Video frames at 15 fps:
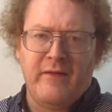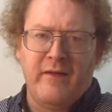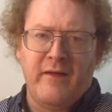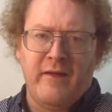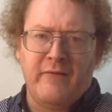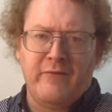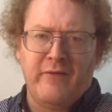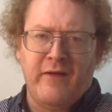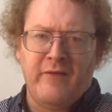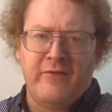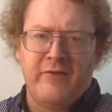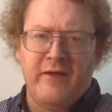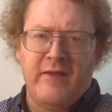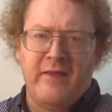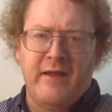
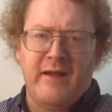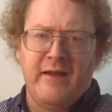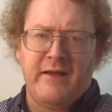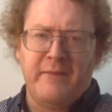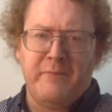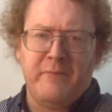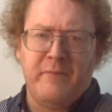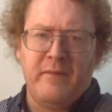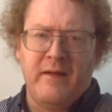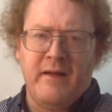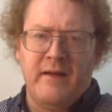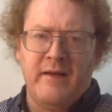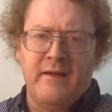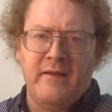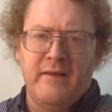that
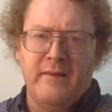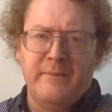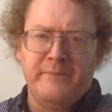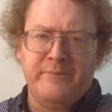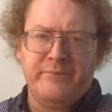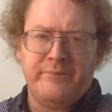I